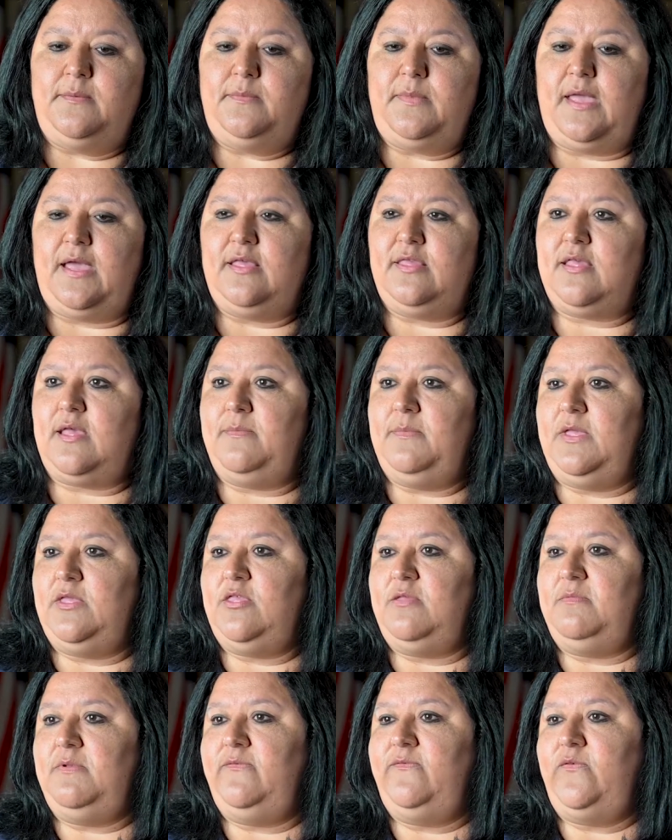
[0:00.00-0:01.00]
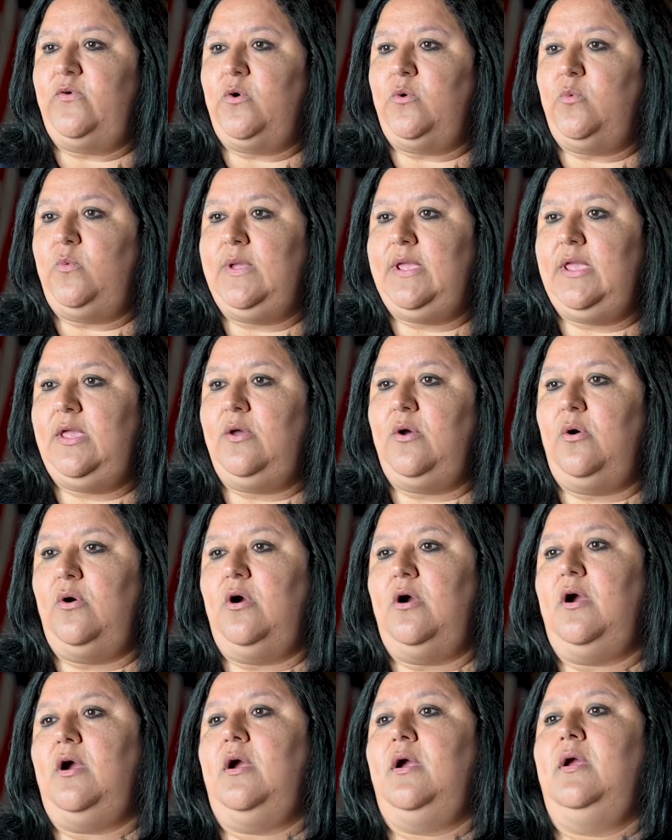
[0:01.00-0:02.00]
as I mentioned before,
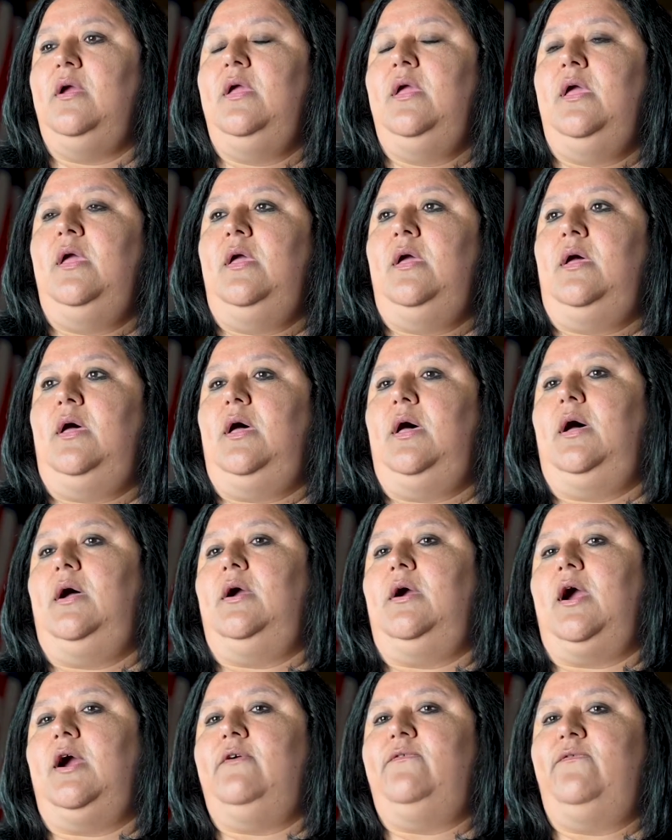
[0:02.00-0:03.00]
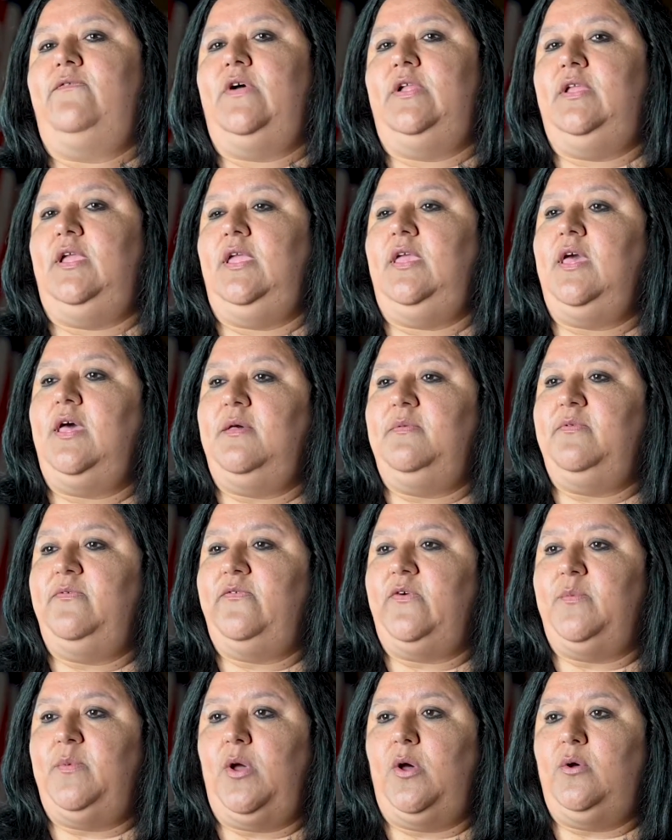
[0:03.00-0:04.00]
our funding comes
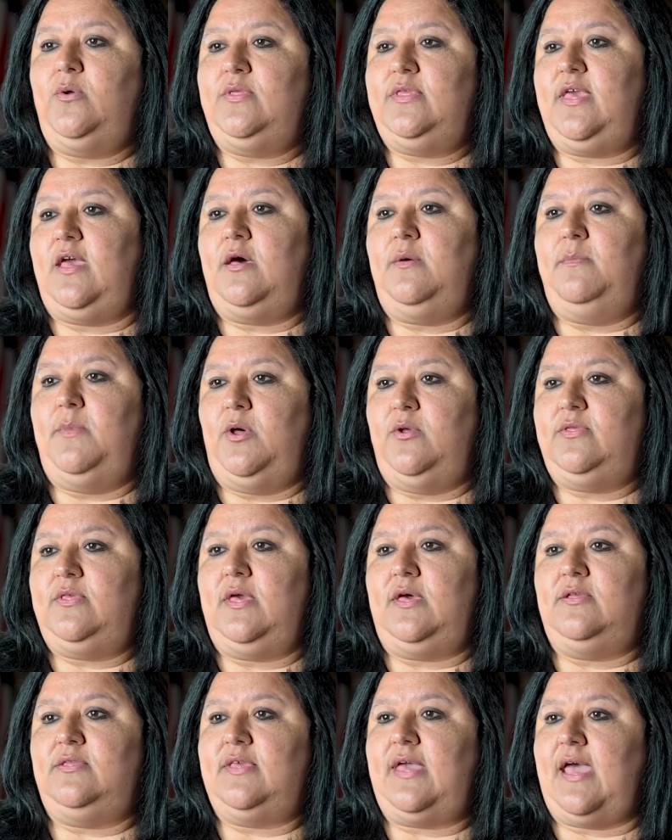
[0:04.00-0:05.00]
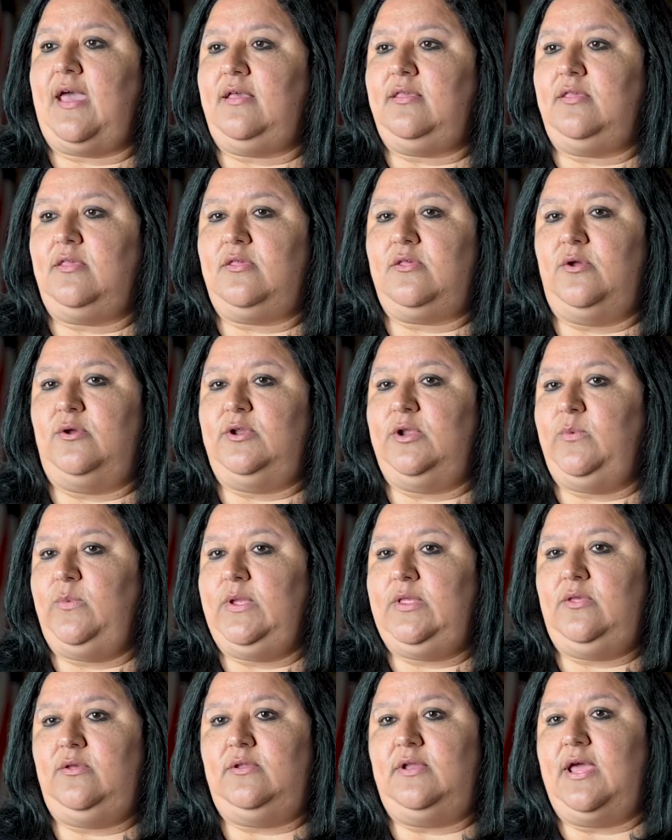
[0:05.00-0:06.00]
from hotel motel taxes only.
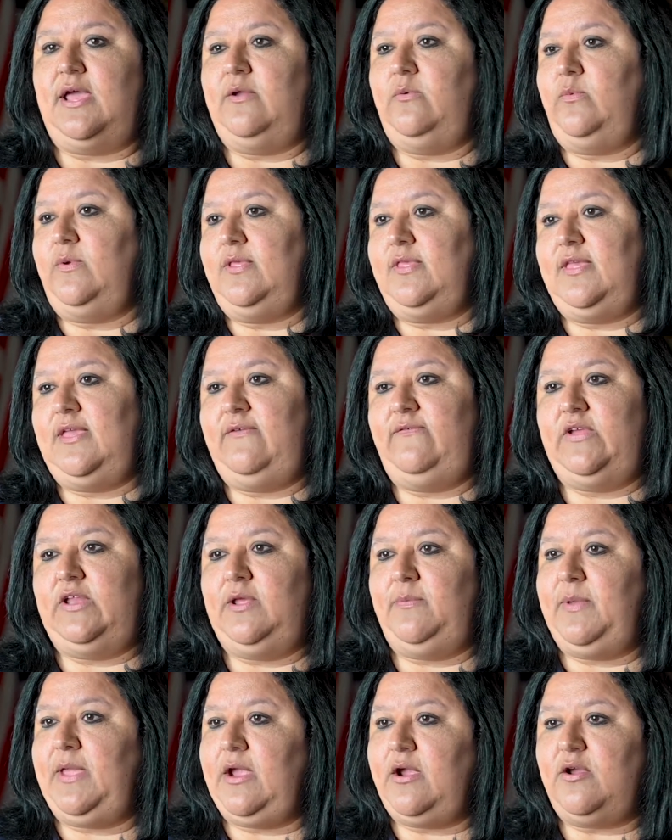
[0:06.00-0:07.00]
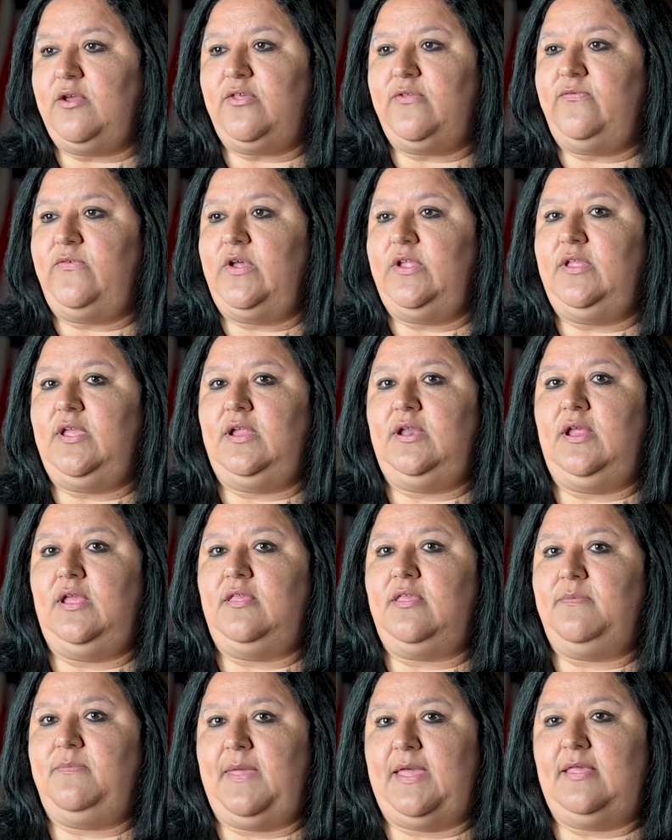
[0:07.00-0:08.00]
We do not receive any parish funding.
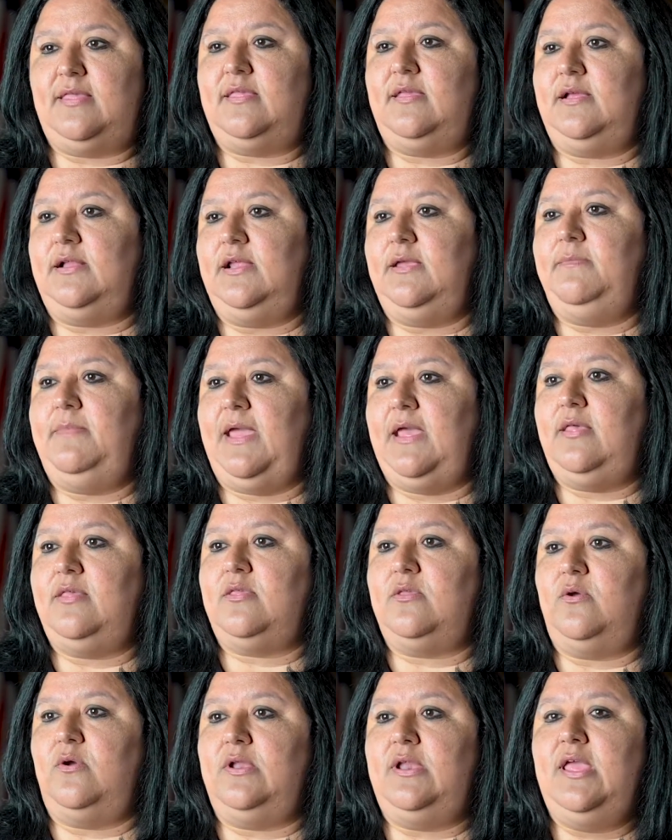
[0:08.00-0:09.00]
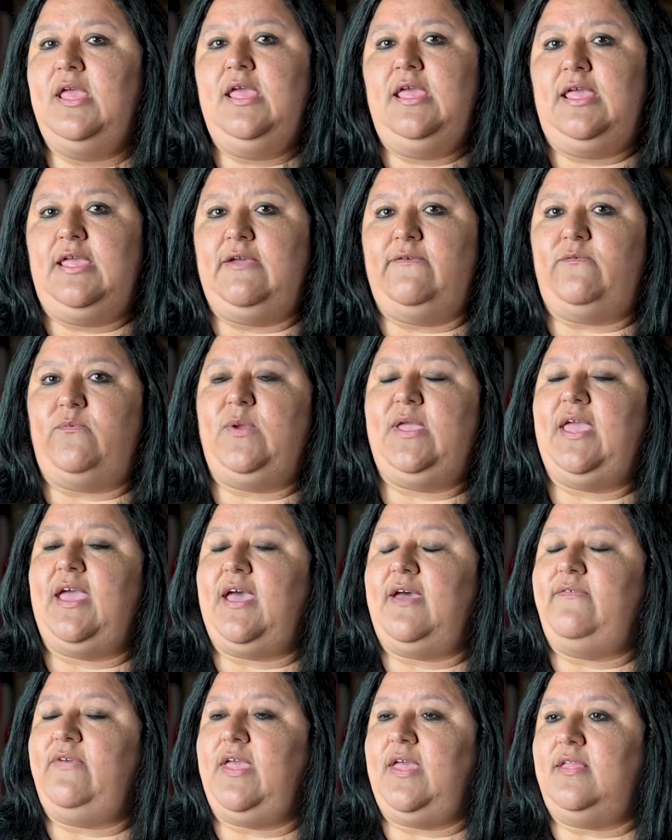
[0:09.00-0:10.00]
It's basically based on if we
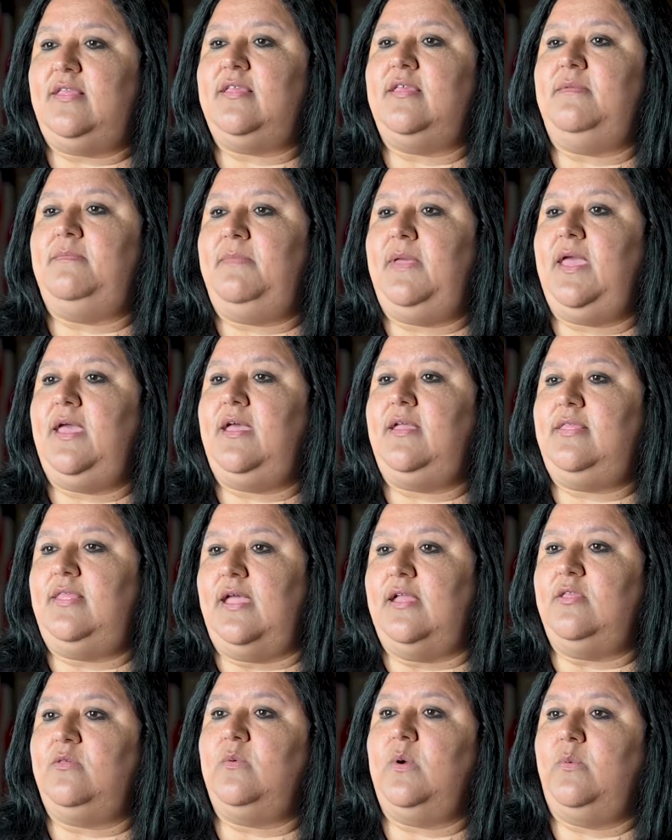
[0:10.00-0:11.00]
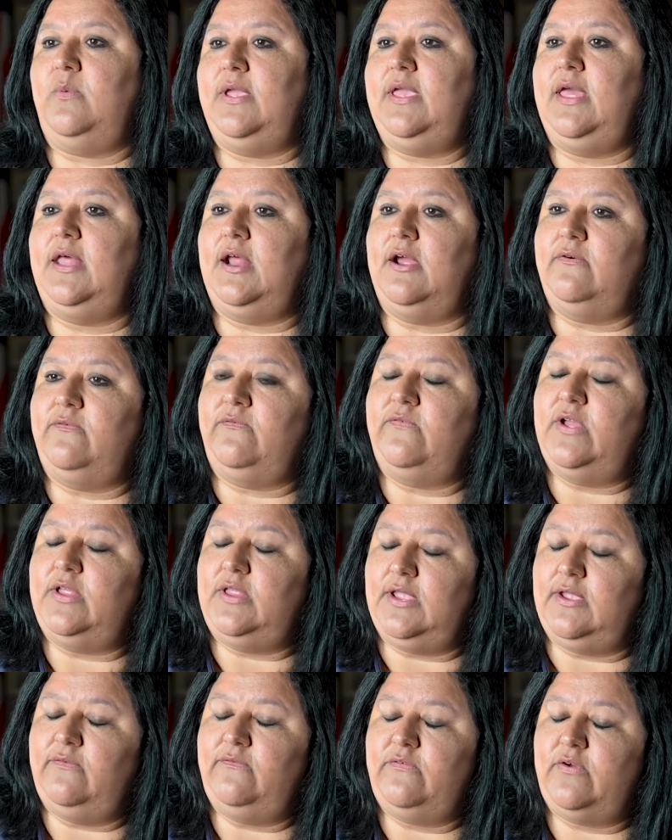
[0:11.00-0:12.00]
have heads in bed, that's where we get our
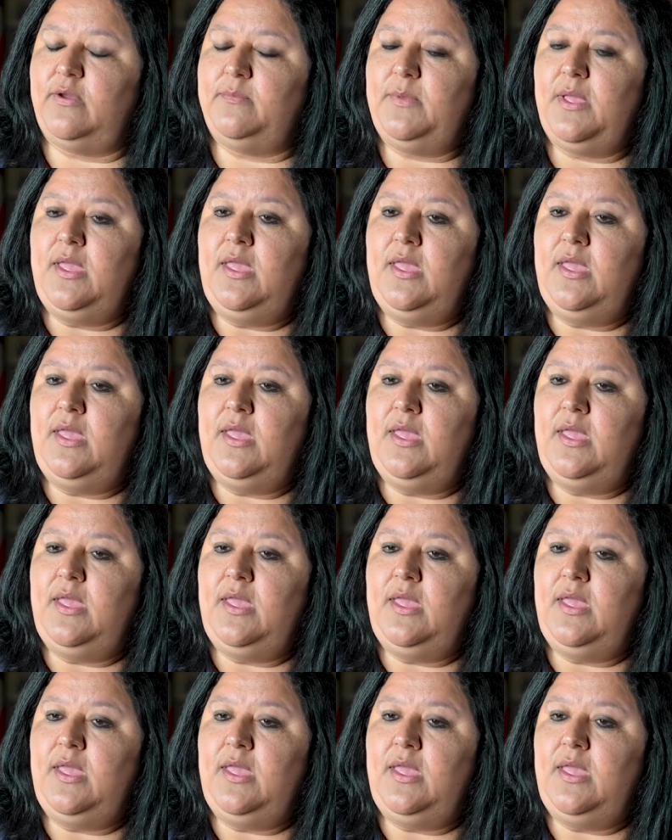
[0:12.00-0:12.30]
funding from.